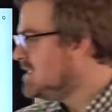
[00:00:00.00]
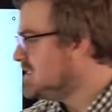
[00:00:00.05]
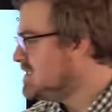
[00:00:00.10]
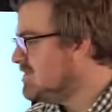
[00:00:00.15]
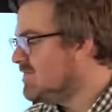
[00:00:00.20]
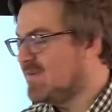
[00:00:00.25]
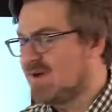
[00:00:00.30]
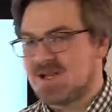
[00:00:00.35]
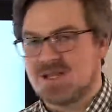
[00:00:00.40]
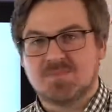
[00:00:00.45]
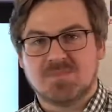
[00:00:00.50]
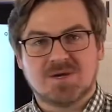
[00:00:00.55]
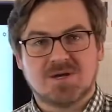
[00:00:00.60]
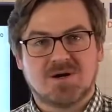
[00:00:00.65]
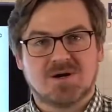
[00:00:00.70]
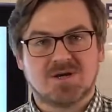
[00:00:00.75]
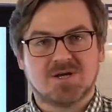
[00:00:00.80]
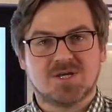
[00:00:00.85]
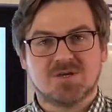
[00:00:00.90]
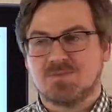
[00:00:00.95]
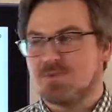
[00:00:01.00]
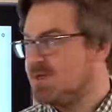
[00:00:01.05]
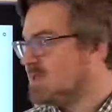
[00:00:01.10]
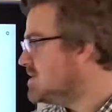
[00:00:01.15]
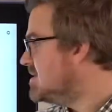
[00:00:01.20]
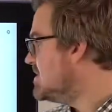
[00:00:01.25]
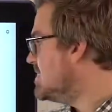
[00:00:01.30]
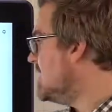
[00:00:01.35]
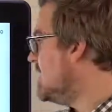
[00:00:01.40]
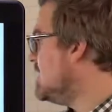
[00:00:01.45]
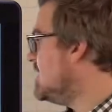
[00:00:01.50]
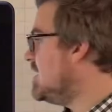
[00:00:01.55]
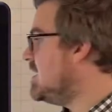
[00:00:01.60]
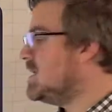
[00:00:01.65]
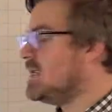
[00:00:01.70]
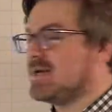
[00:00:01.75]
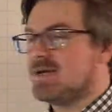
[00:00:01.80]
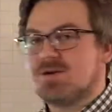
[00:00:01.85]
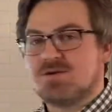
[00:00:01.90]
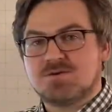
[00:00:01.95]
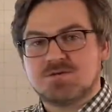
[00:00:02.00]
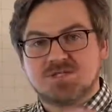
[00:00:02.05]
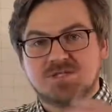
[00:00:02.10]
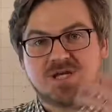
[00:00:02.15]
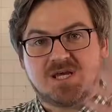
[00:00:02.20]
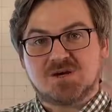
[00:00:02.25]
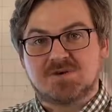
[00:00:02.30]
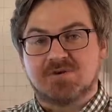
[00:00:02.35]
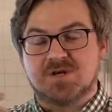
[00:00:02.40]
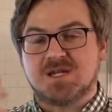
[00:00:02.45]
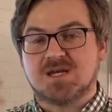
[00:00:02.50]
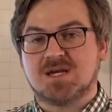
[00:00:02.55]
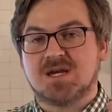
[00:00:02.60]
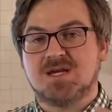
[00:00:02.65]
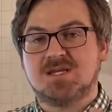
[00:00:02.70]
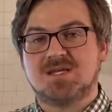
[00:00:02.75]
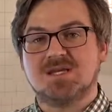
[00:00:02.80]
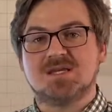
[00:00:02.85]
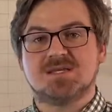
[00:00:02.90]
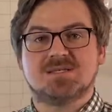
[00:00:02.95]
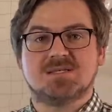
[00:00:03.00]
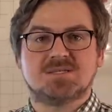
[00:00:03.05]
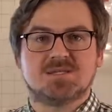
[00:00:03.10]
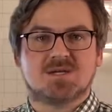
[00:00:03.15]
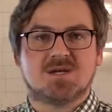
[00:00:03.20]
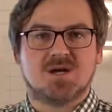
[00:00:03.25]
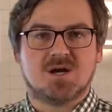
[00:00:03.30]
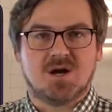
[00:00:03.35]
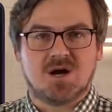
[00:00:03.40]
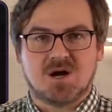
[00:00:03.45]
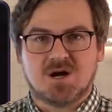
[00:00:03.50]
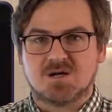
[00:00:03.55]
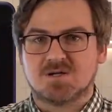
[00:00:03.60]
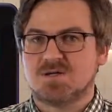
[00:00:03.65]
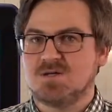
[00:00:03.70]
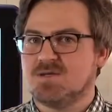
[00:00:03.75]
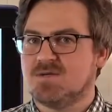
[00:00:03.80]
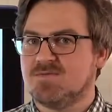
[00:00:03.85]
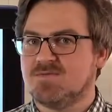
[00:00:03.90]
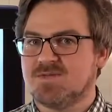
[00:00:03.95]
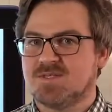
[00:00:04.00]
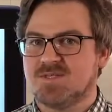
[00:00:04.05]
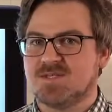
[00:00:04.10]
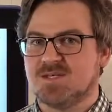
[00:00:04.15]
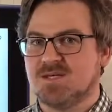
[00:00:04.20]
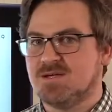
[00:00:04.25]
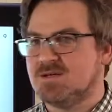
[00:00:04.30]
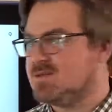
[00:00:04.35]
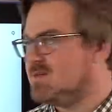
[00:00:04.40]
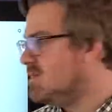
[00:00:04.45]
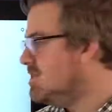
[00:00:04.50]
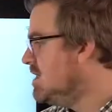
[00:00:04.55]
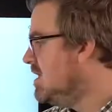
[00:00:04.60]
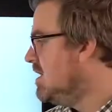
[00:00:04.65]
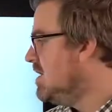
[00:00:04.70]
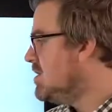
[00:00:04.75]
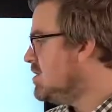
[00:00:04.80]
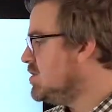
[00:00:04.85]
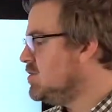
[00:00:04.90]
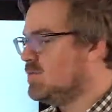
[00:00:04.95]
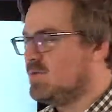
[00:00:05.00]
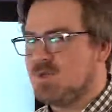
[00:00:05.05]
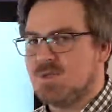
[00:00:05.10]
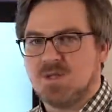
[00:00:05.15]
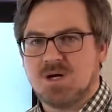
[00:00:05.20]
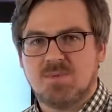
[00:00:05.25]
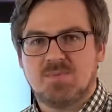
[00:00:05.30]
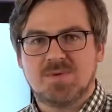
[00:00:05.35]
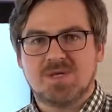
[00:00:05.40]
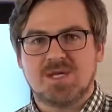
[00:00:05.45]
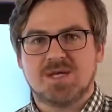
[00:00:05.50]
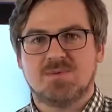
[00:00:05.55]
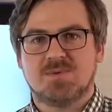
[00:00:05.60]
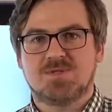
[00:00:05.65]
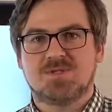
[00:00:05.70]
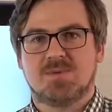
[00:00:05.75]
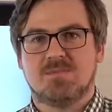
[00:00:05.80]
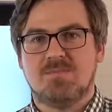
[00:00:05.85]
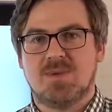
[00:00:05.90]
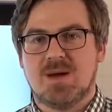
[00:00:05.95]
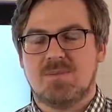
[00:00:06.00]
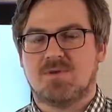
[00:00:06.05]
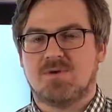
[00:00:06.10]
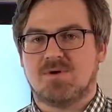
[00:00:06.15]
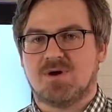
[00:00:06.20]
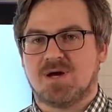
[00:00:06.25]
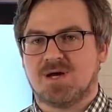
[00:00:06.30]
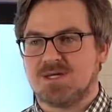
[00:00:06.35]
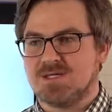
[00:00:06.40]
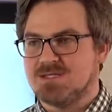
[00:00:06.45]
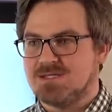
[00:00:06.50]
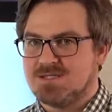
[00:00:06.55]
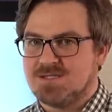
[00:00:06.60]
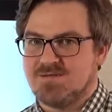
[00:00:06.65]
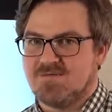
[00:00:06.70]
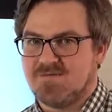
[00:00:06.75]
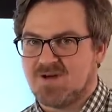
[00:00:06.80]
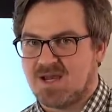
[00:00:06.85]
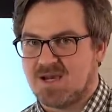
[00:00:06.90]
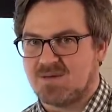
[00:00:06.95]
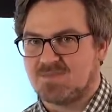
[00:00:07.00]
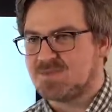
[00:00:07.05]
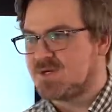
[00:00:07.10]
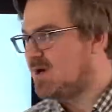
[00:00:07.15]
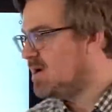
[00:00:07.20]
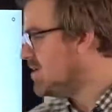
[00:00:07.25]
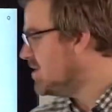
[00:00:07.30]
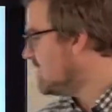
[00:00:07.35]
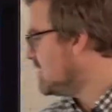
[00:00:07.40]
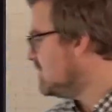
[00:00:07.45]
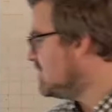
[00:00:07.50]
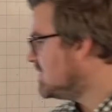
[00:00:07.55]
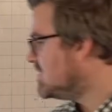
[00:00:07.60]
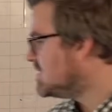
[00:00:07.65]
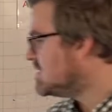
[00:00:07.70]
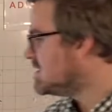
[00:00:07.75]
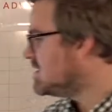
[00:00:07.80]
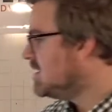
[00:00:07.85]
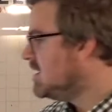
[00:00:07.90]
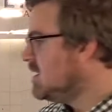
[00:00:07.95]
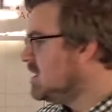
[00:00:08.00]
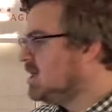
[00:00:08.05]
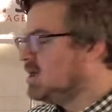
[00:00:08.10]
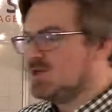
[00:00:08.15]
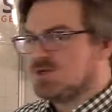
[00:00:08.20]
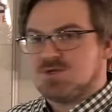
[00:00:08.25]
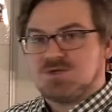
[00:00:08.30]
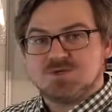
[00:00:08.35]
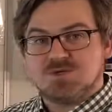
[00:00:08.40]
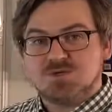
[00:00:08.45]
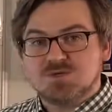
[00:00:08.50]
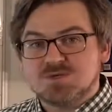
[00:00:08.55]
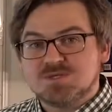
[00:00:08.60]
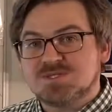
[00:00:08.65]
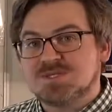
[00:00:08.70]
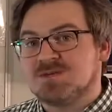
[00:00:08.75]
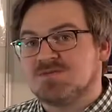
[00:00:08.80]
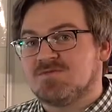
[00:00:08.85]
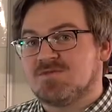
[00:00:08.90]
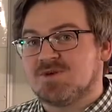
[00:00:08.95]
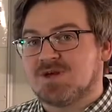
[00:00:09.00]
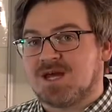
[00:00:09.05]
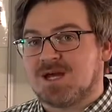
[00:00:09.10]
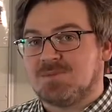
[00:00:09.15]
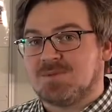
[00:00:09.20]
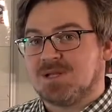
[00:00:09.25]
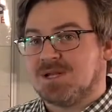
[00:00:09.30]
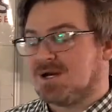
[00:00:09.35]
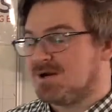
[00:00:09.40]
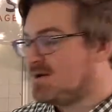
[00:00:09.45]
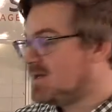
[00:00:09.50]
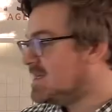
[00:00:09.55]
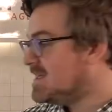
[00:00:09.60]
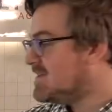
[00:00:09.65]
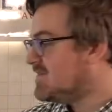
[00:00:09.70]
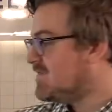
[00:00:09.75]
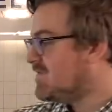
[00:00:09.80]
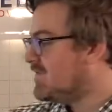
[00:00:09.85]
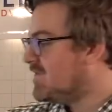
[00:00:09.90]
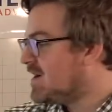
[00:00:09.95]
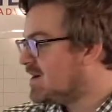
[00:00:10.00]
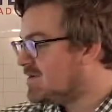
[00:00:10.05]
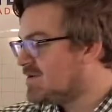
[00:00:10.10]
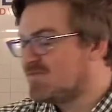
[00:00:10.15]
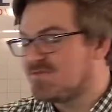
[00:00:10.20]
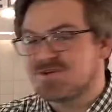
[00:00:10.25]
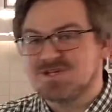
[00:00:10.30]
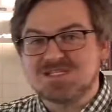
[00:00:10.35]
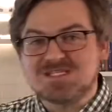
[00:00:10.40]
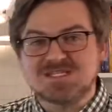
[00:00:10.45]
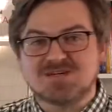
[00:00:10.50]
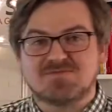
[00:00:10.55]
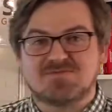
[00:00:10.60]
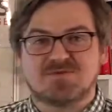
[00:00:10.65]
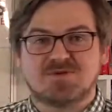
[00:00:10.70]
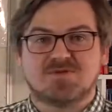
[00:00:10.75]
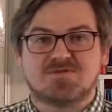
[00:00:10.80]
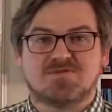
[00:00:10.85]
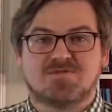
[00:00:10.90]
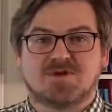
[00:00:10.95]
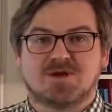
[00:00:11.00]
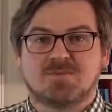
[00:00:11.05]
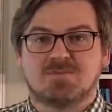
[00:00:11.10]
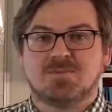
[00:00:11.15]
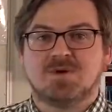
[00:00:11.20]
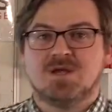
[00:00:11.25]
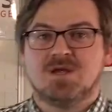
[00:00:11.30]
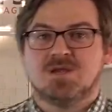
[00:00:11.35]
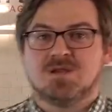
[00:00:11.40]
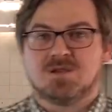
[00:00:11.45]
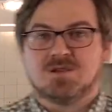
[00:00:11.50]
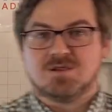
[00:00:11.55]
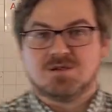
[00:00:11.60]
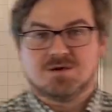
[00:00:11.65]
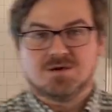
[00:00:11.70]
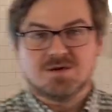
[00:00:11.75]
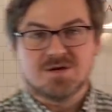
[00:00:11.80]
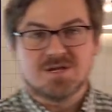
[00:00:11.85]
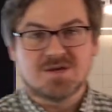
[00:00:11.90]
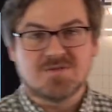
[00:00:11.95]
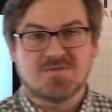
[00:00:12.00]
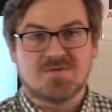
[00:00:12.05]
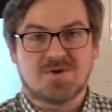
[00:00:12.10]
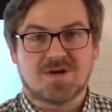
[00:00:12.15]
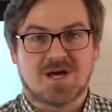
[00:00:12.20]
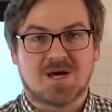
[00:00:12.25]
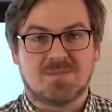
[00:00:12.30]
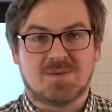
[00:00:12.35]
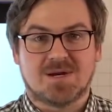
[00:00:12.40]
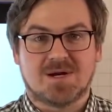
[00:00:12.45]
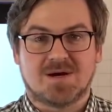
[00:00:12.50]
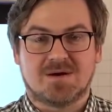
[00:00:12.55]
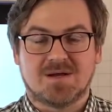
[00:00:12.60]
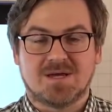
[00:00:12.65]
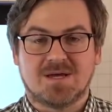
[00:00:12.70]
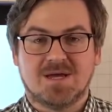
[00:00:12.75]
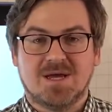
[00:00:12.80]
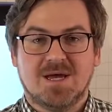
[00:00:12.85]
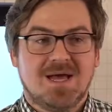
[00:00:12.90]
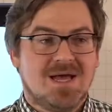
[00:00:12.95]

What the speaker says: Developing arguments, a lot like generating ideas, it's a cognitive skill. You will not be able to memorize developed arguments. Using vocabulary is very, very different from learning vocabulary.